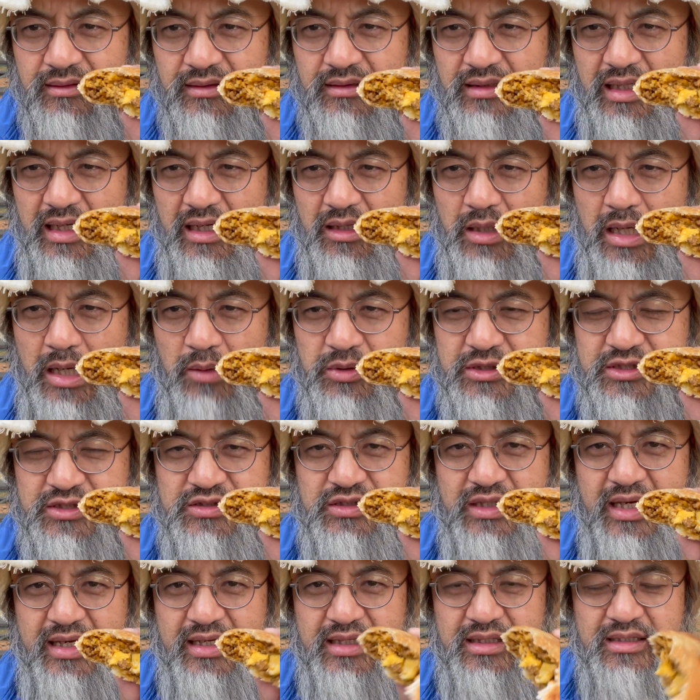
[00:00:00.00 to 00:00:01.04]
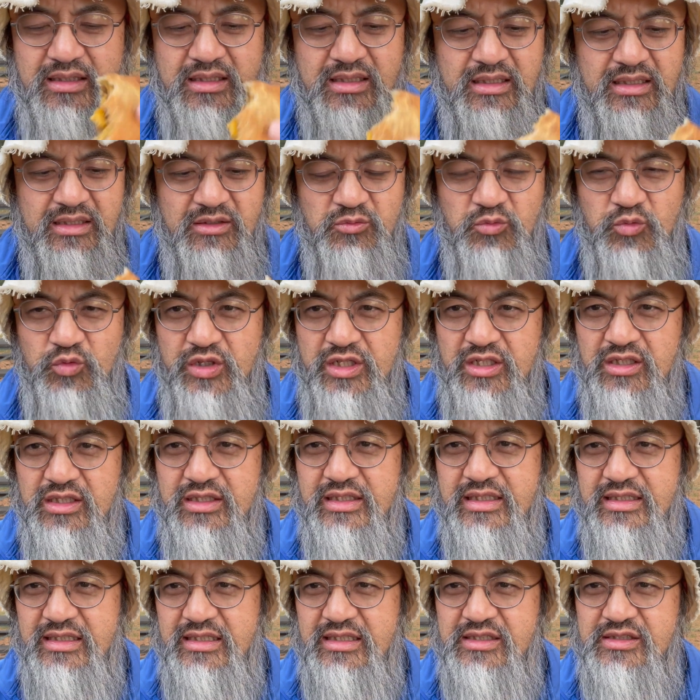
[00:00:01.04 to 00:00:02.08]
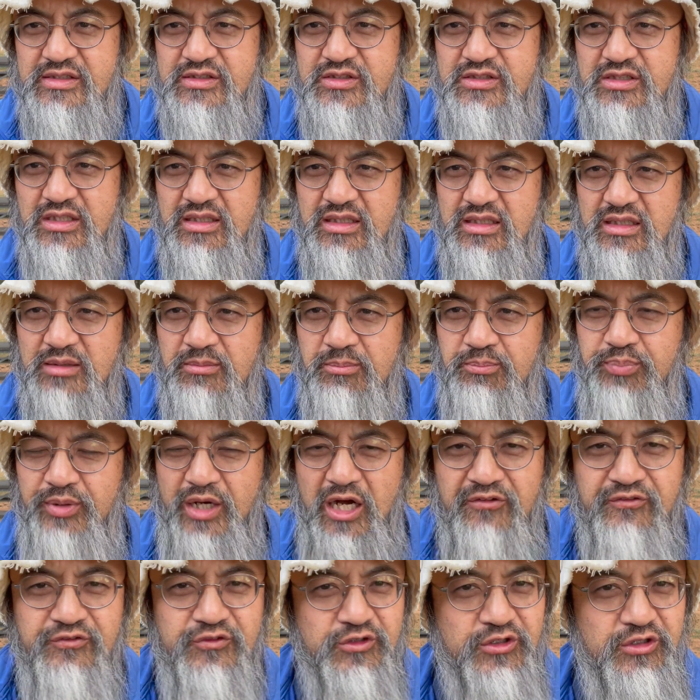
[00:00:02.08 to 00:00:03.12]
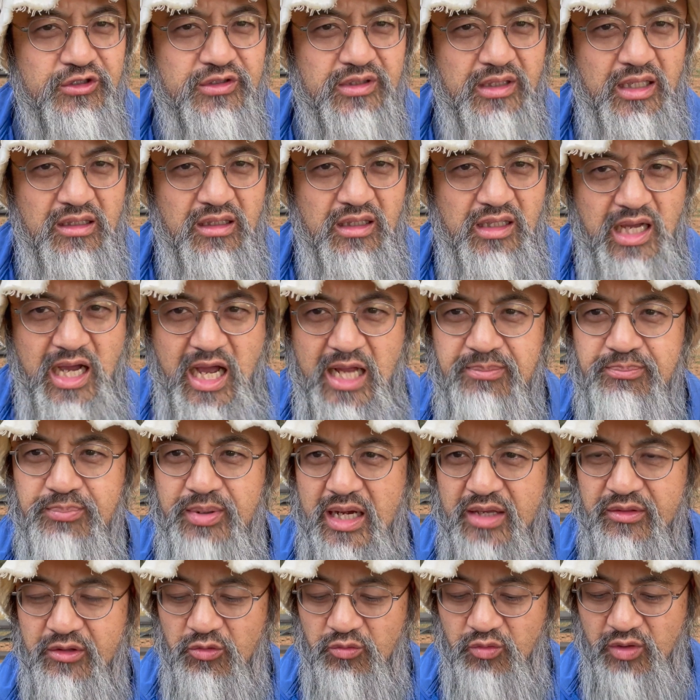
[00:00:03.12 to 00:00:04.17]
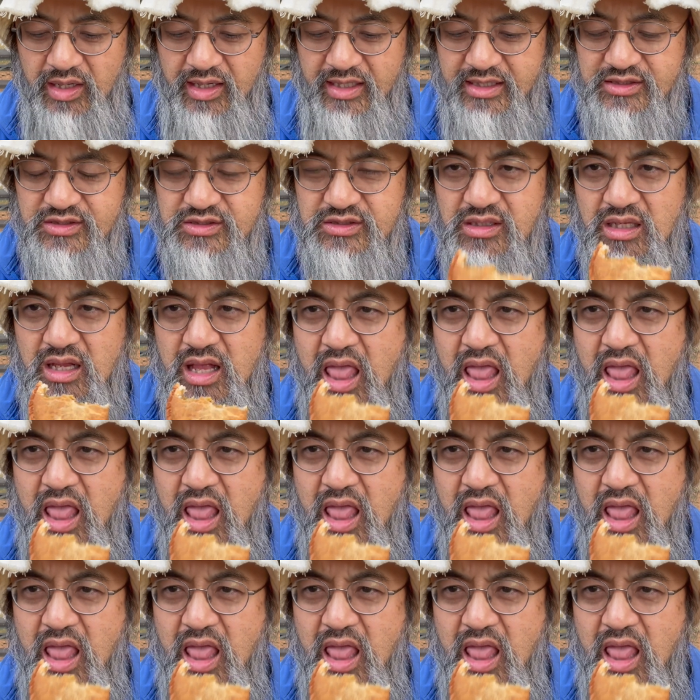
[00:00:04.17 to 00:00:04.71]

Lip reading: I would say, really is buffered a lot by the rice.